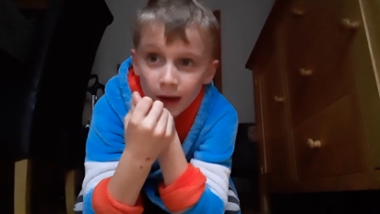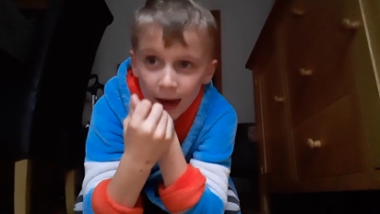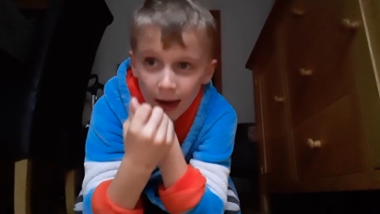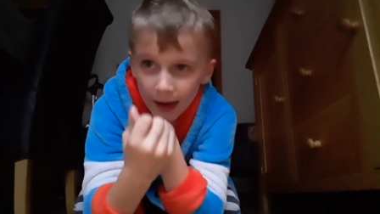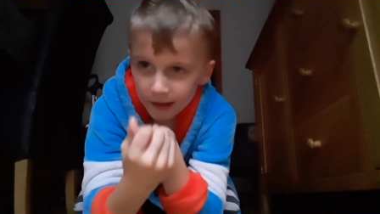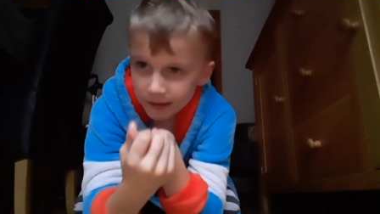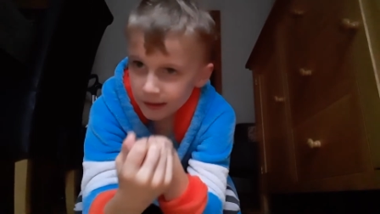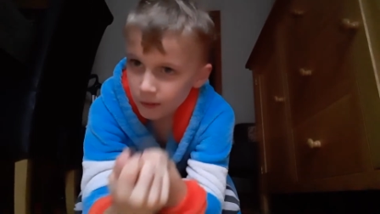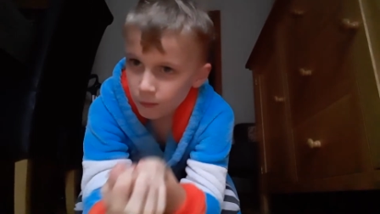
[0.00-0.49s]

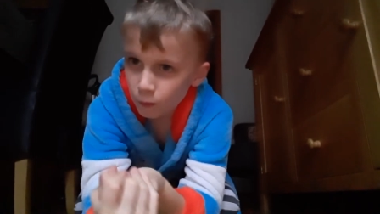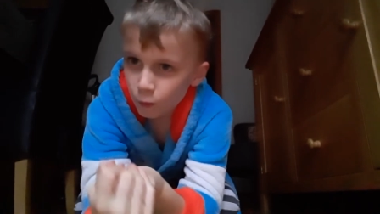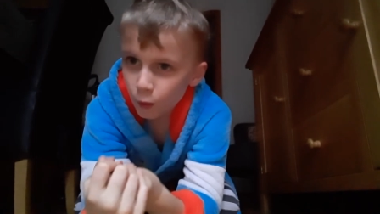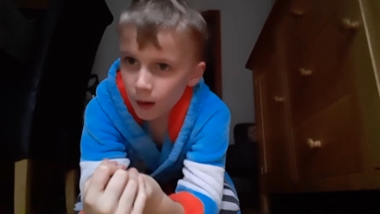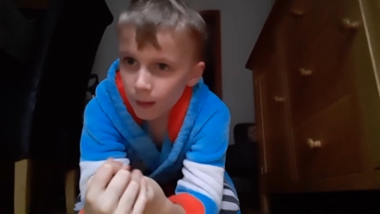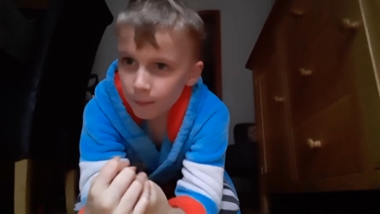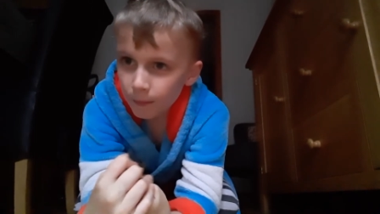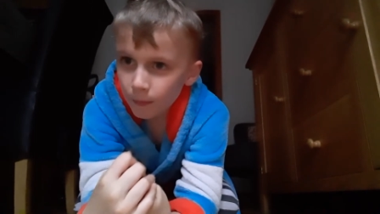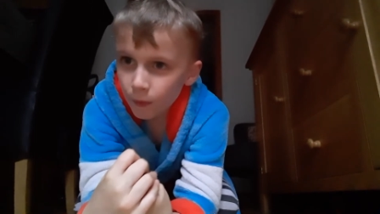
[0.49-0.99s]
add in
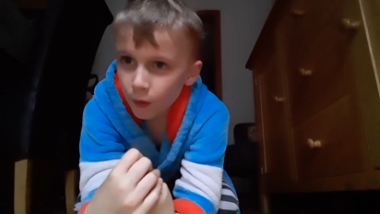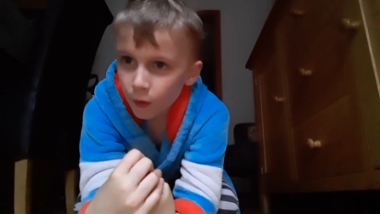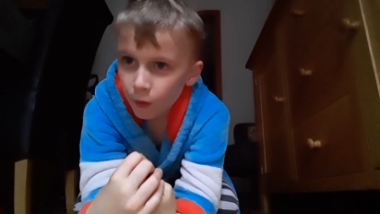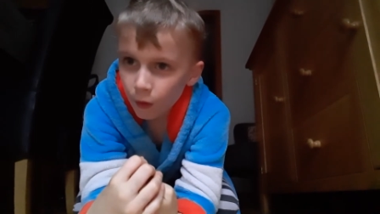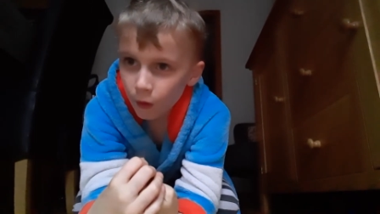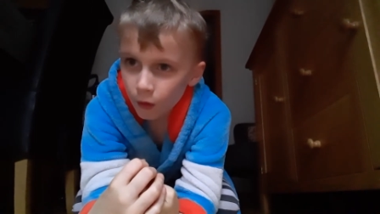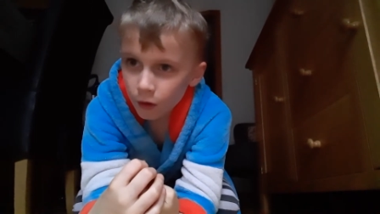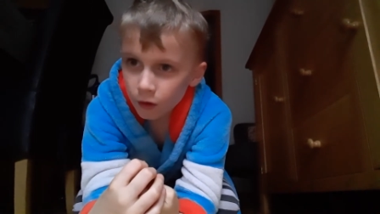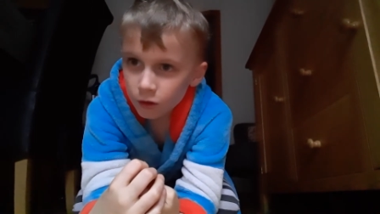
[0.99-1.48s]
one
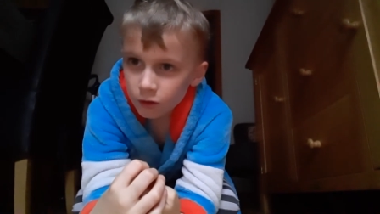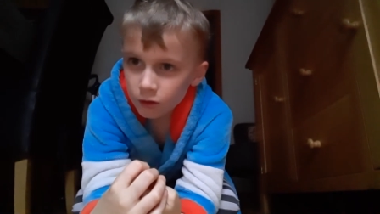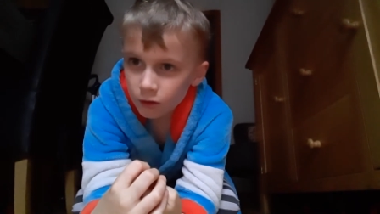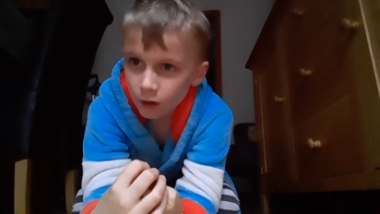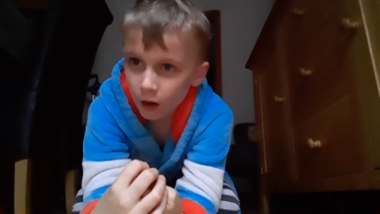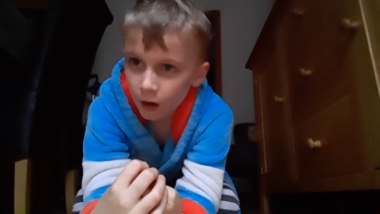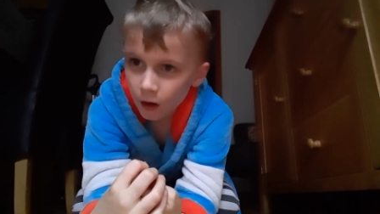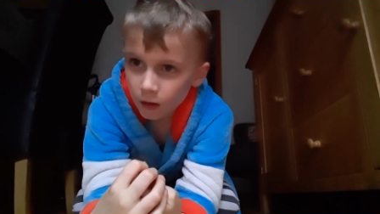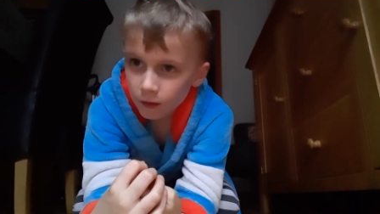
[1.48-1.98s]
more
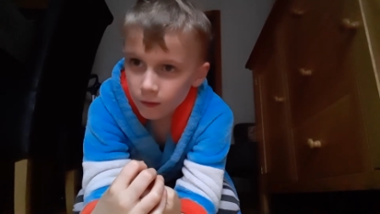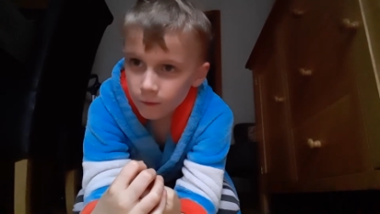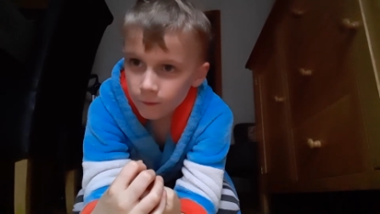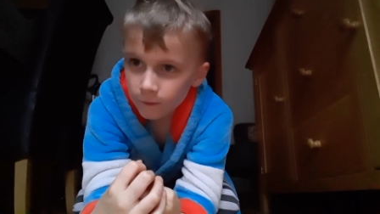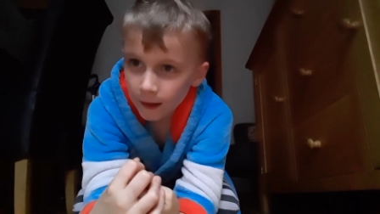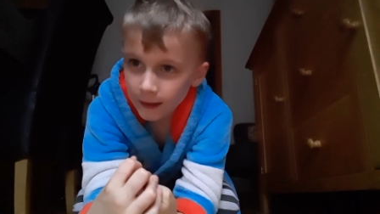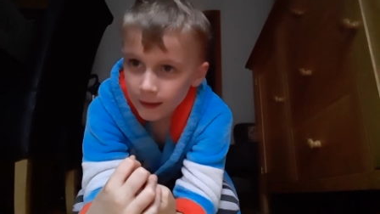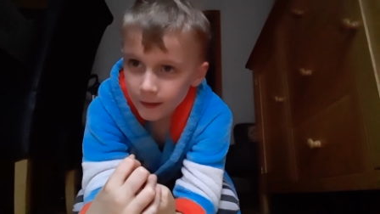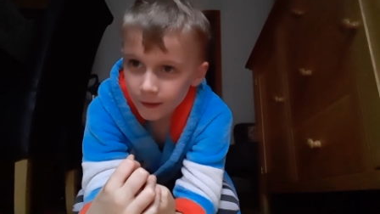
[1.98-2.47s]
Dark
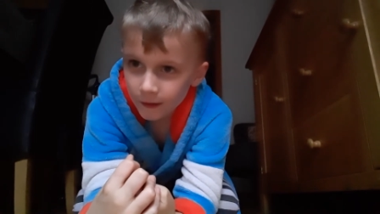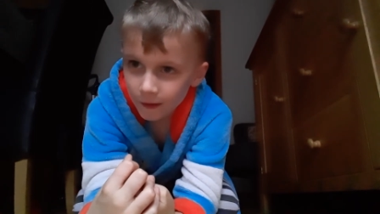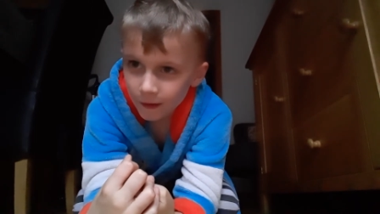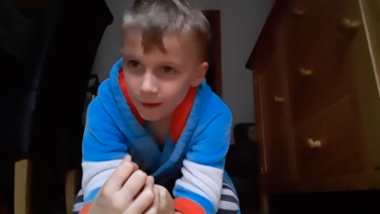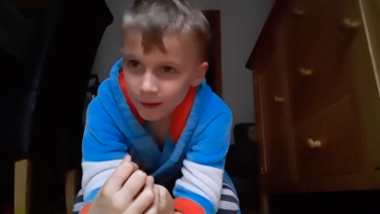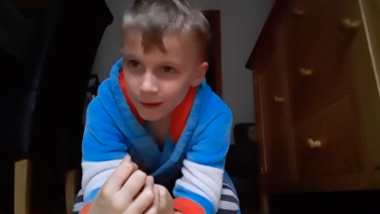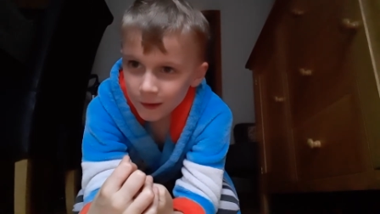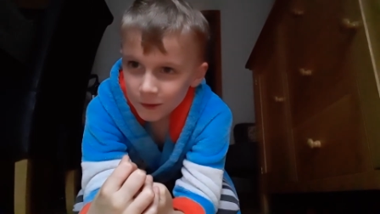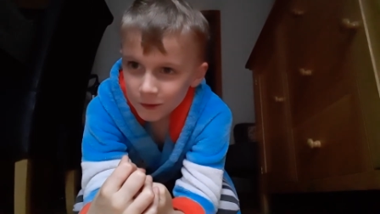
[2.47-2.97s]

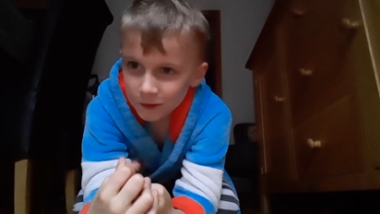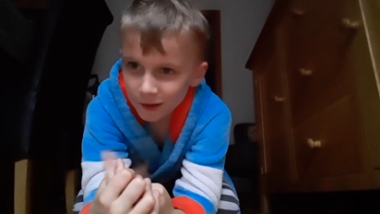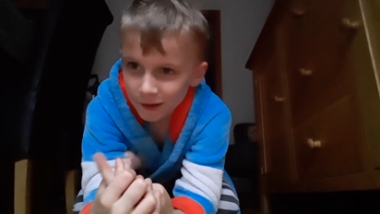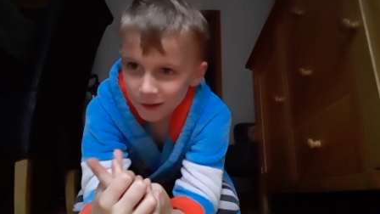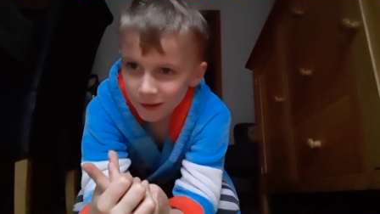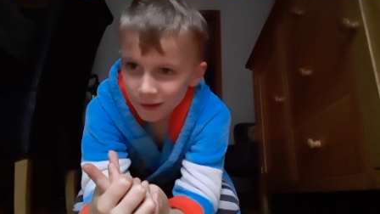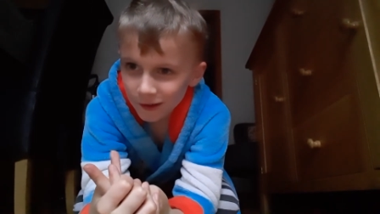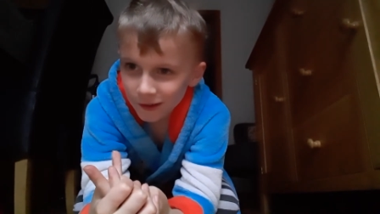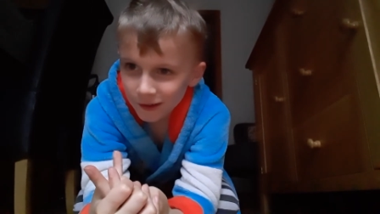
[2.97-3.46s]
Vader.
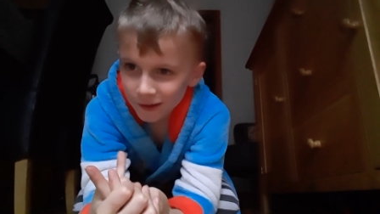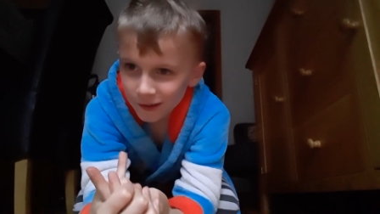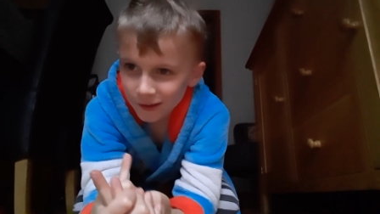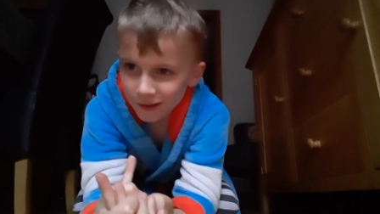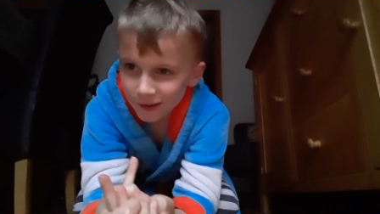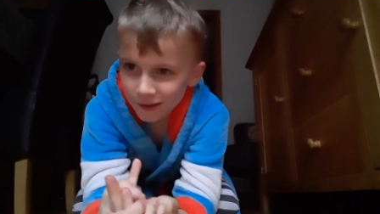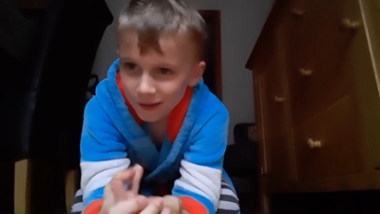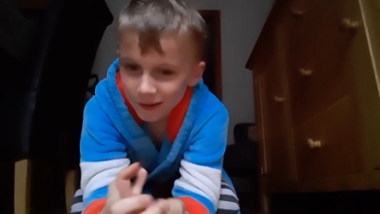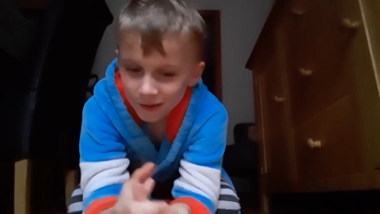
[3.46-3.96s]

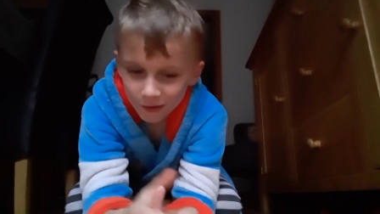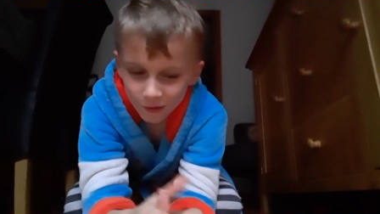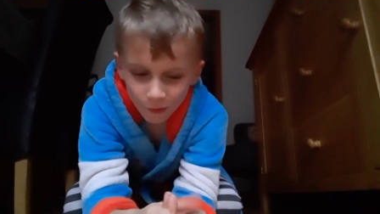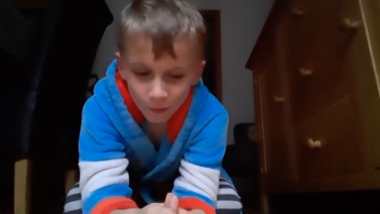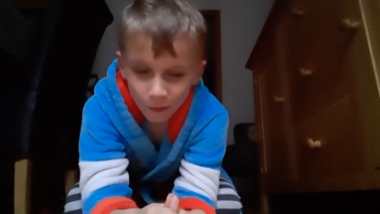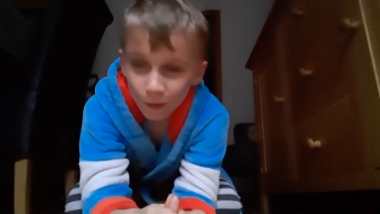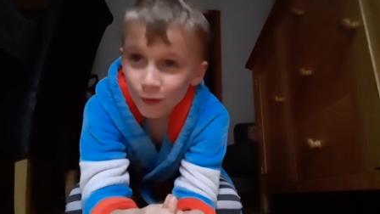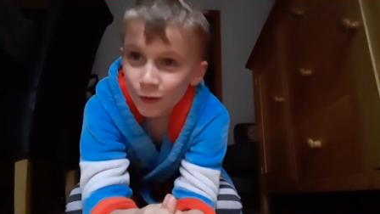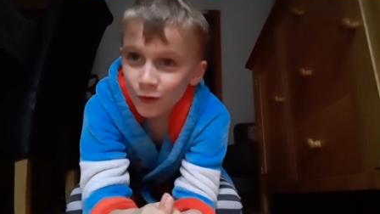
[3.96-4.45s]

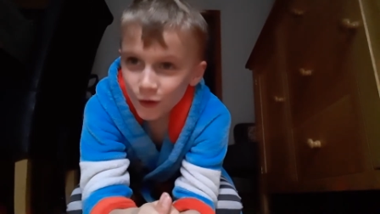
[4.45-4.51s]
Oh.